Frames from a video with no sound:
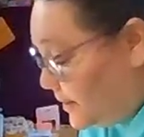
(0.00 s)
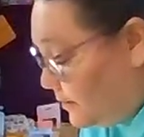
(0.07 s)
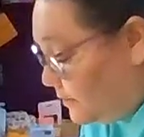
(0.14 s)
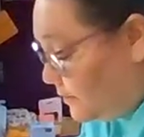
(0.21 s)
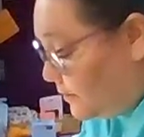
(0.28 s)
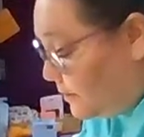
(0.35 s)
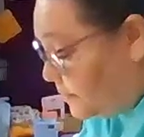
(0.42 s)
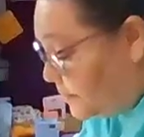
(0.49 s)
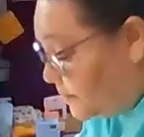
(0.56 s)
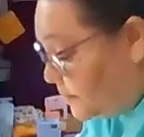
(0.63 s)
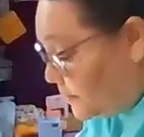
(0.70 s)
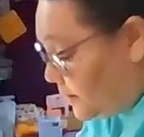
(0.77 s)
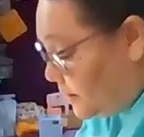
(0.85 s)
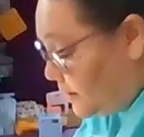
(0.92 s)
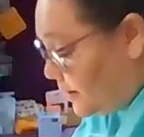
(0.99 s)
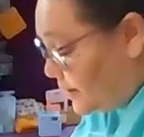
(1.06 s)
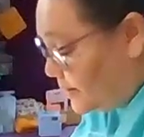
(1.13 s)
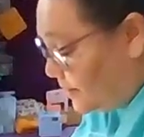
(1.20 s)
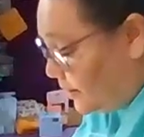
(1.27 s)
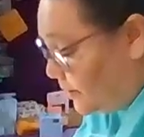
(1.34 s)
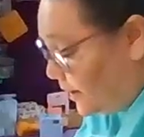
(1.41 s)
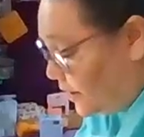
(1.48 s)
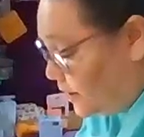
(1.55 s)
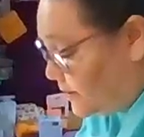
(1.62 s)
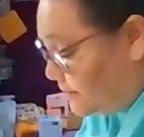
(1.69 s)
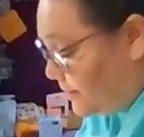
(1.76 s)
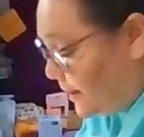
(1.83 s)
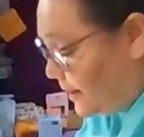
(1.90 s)
So that's what I'll
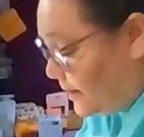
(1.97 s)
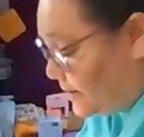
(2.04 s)
leave.